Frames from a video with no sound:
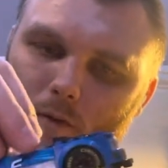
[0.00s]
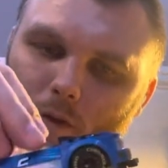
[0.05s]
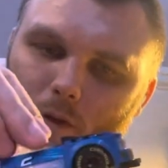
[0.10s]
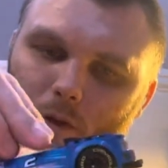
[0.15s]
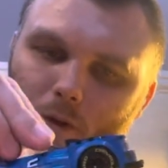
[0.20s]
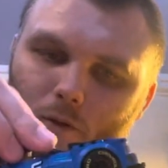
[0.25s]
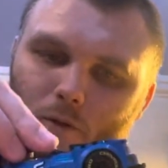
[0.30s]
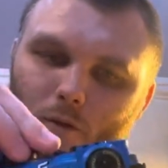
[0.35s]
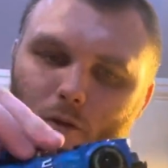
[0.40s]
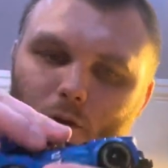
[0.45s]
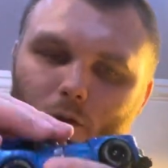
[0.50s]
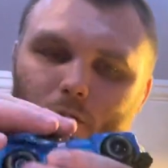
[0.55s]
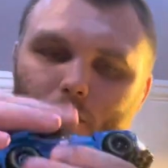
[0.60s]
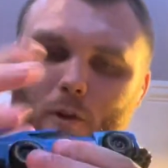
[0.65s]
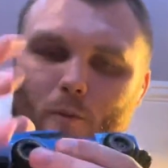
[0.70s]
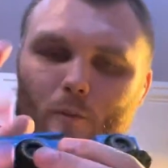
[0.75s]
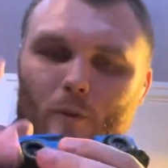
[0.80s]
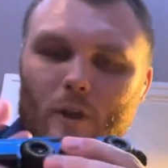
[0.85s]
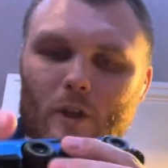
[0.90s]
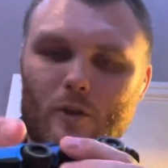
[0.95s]
it's just
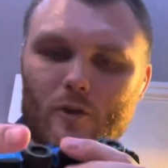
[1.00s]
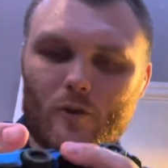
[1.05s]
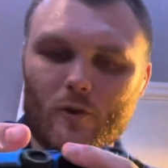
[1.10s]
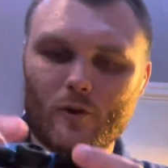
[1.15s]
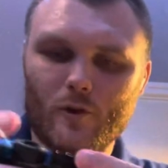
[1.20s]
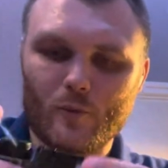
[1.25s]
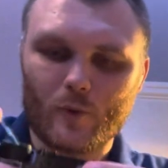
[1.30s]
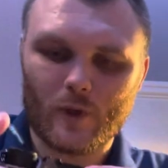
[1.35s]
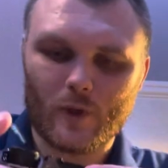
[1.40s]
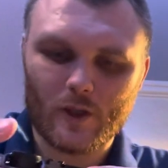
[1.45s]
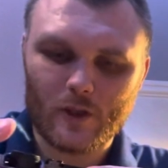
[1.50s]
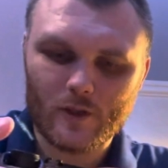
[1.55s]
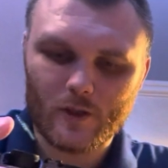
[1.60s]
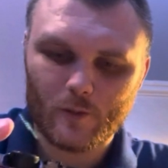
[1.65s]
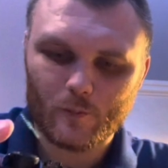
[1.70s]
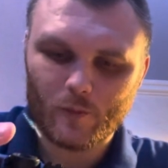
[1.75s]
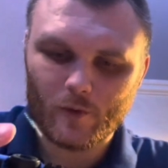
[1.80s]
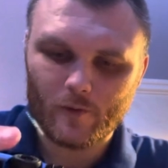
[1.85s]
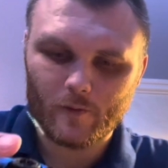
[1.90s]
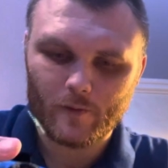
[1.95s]
going to be a short, sweet,
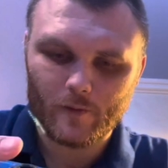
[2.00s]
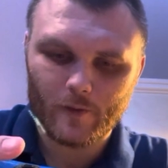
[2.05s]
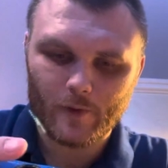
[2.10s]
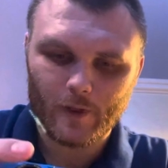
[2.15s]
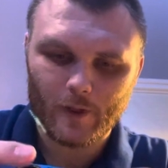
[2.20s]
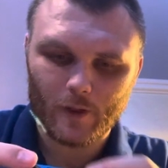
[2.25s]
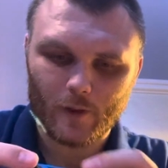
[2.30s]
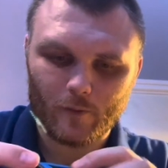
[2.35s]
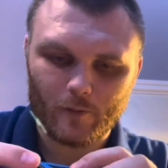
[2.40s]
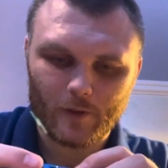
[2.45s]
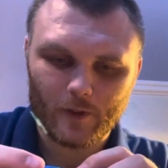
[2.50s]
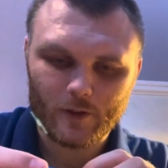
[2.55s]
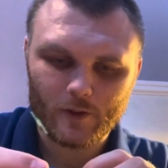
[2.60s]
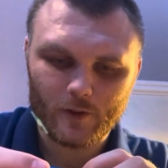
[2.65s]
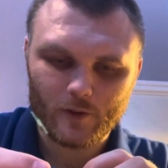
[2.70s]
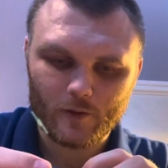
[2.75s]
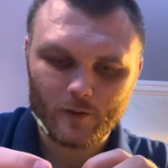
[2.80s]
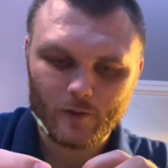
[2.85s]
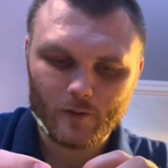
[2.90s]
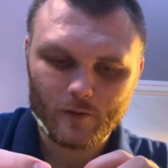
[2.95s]
simple video of
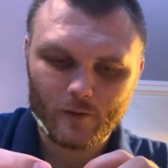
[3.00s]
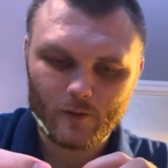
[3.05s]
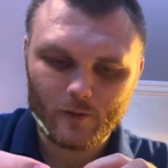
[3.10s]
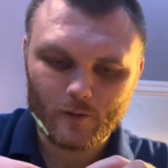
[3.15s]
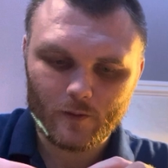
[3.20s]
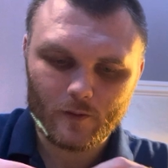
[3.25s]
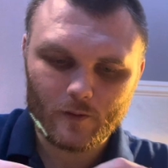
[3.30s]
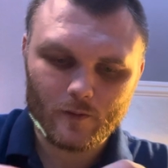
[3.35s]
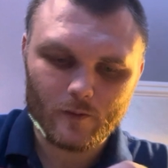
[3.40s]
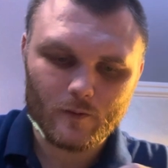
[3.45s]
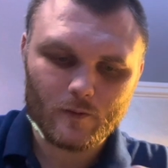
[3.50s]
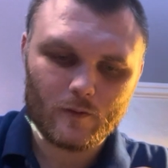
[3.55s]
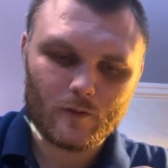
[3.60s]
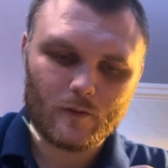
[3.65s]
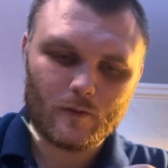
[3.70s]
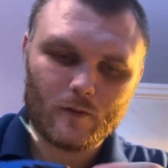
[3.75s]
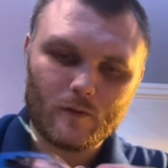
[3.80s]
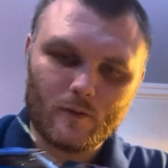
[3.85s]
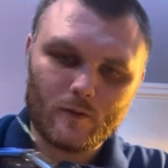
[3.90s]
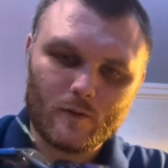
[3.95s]
this.
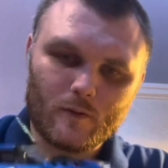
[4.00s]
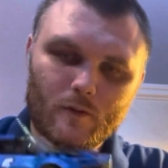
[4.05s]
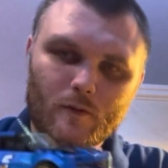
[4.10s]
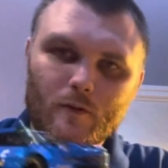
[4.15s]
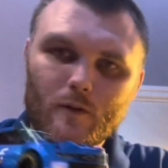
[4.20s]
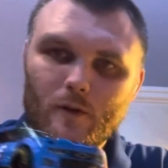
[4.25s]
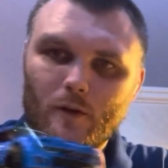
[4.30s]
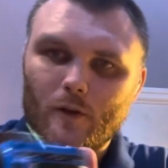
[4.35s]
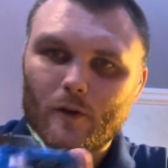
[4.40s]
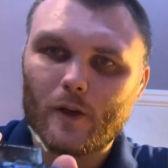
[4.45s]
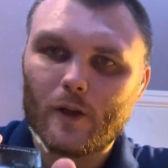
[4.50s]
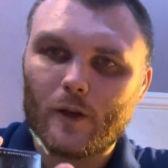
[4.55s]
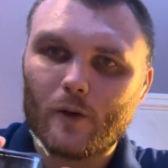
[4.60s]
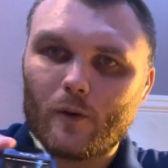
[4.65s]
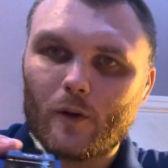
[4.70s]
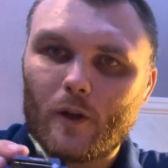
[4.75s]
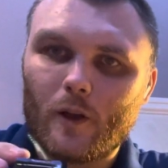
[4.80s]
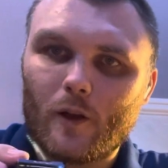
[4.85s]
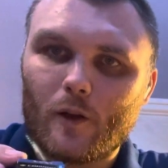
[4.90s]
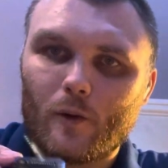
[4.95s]
So there
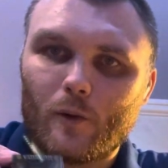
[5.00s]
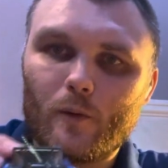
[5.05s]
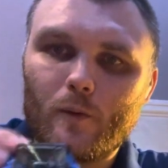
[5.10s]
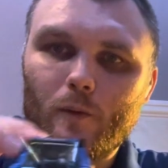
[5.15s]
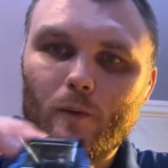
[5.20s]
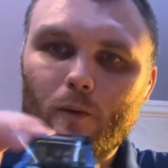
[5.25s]
we go.